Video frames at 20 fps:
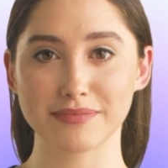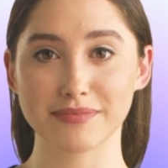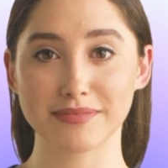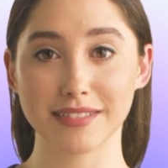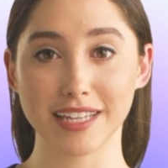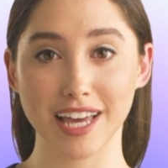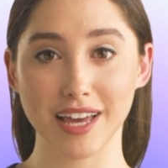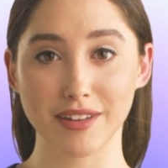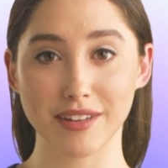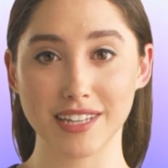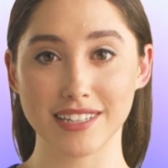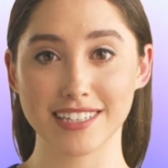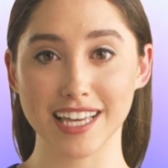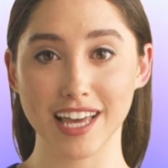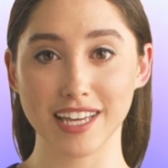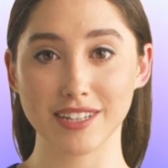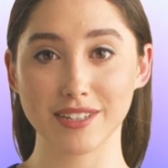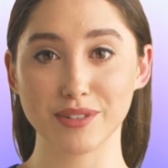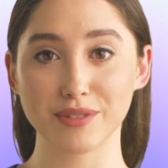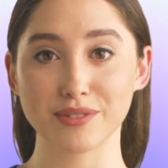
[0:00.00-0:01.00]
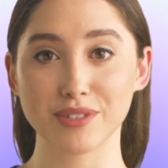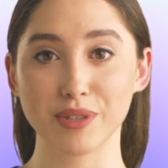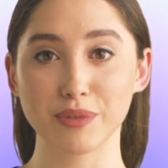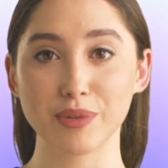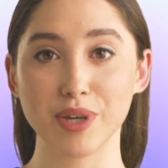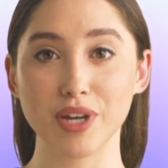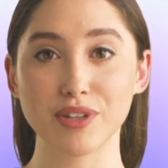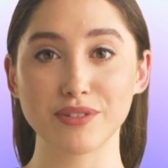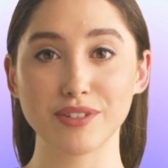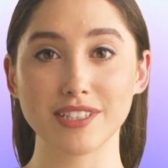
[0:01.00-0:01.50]
Here is how to use a
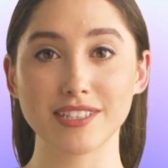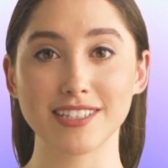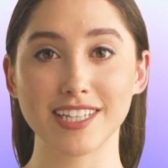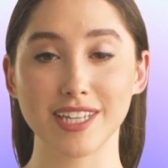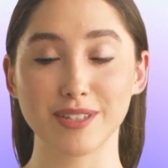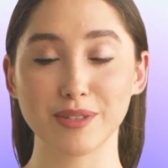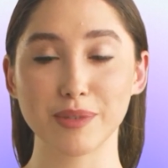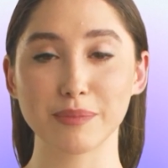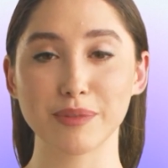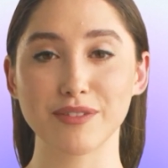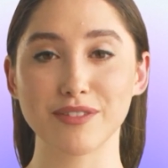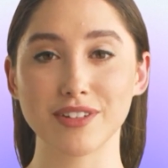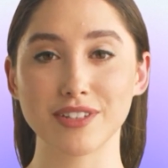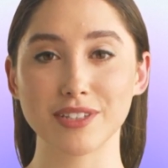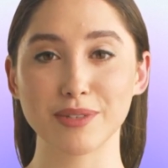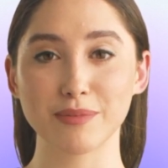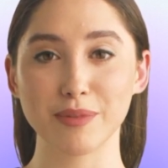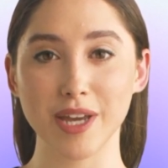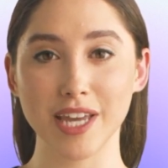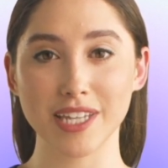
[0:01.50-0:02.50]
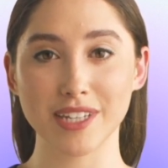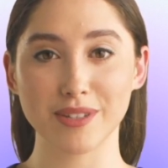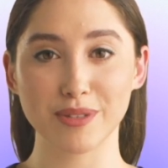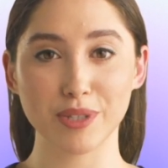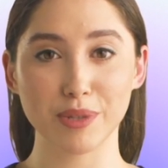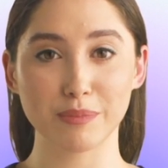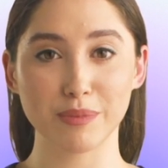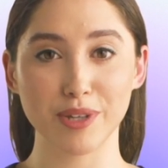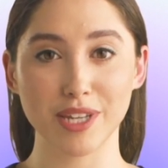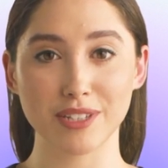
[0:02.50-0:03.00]
laundry stain remover spray
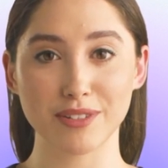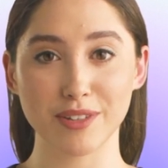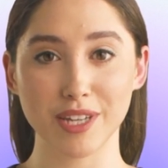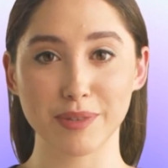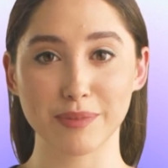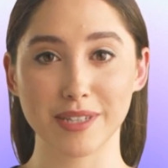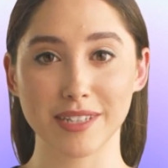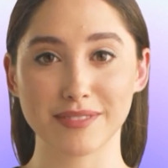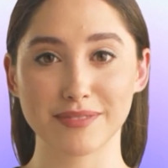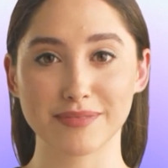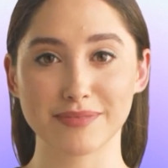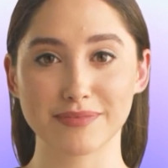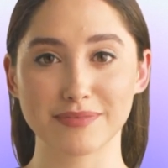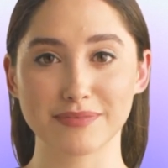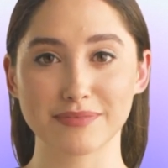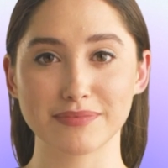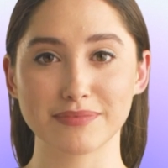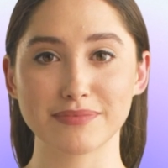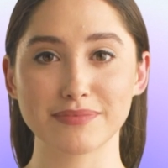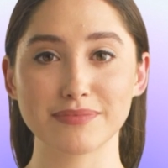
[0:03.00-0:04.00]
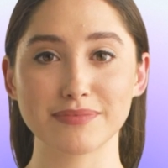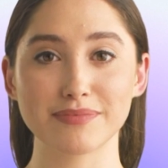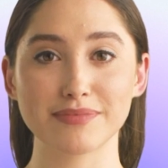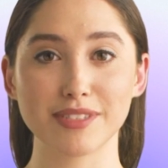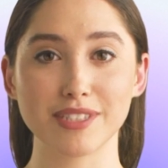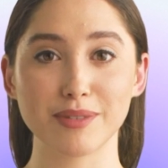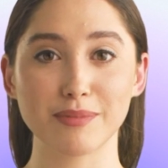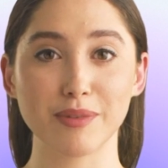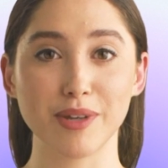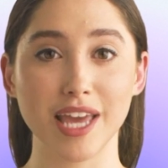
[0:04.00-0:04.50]
or pre-treatment.
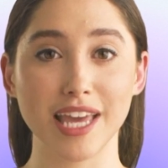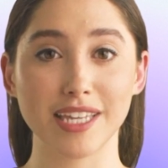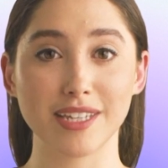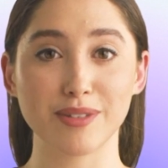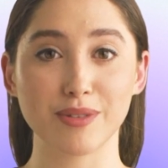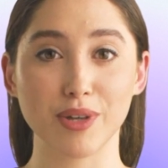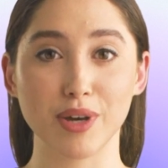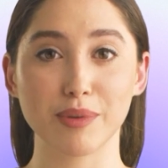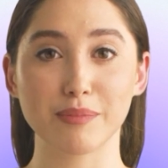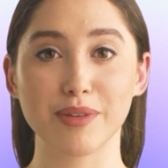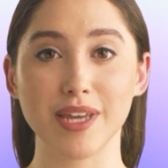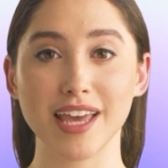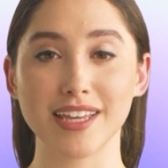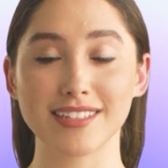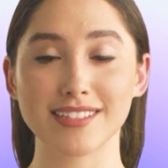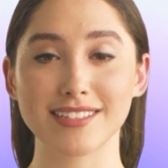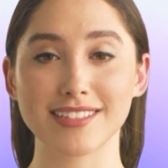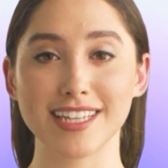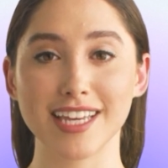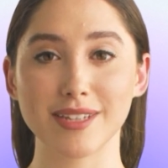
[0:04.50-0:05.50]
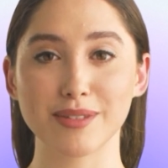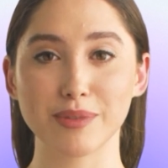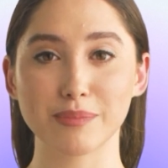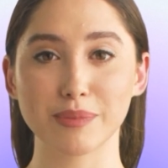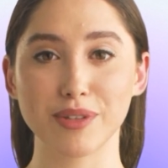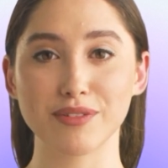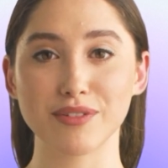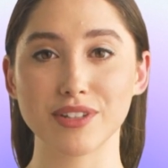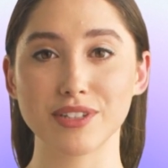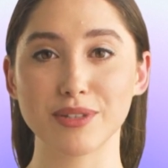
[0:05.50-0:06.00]
Spray or apply the stain
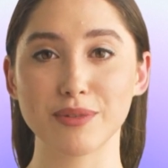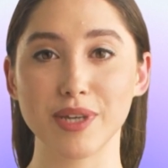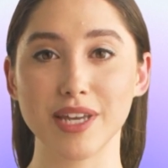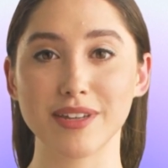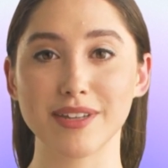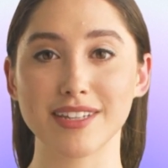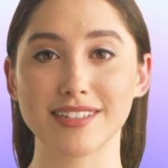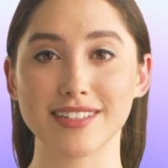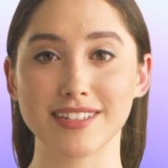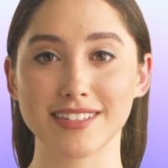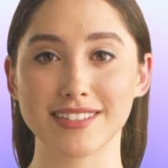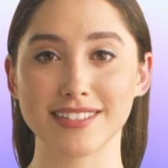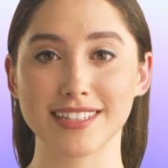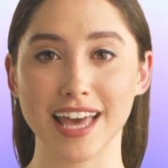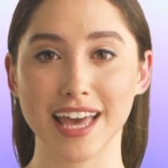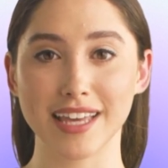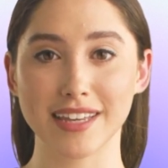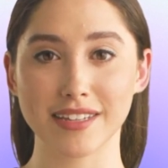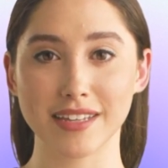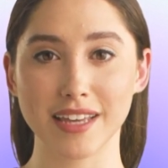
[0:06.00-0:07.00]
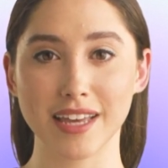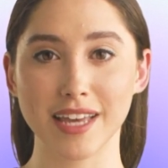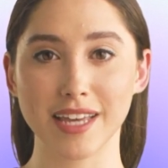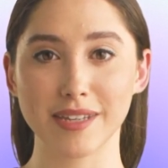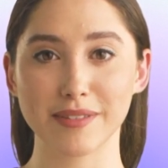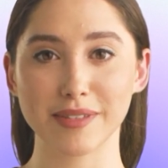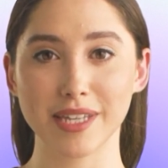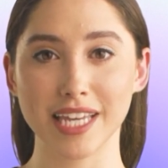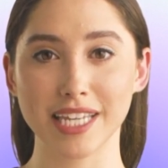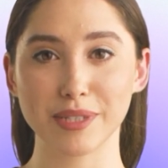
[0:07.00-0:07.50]
remover directly to the stain,
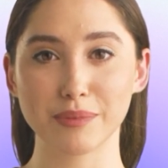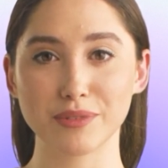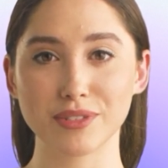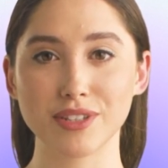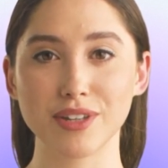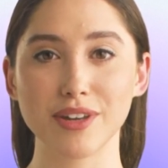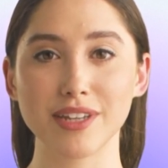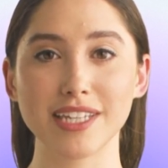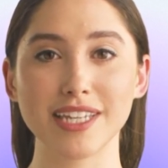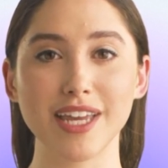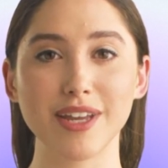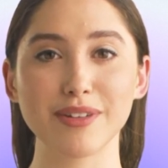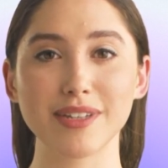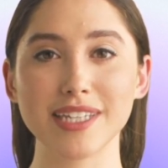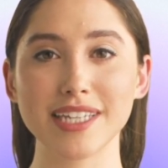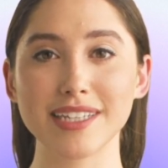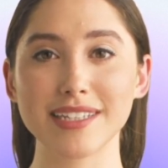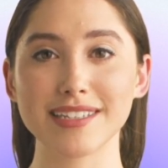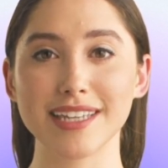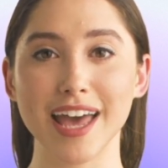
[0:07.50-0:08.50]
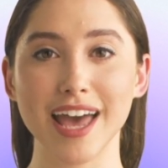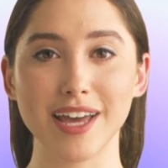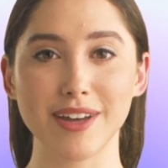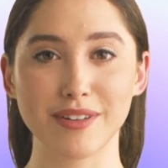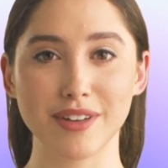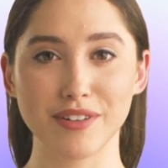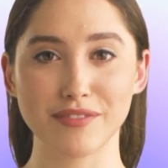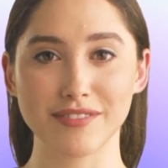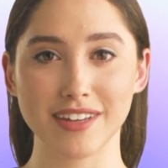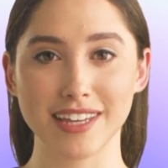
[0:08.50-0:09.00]
making sure to cover the entire
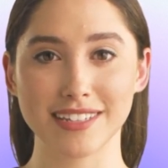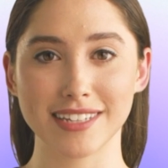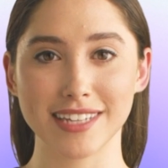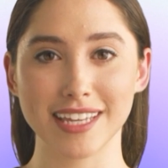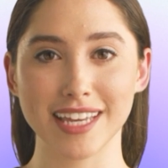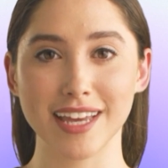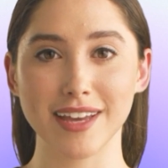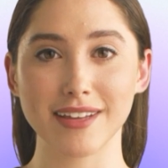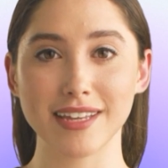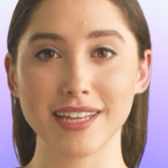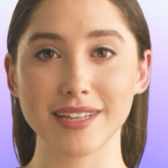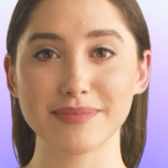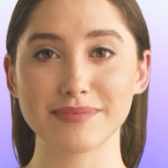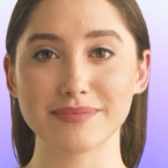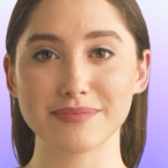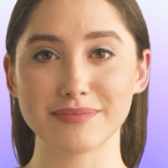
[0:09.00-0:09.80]
affected area.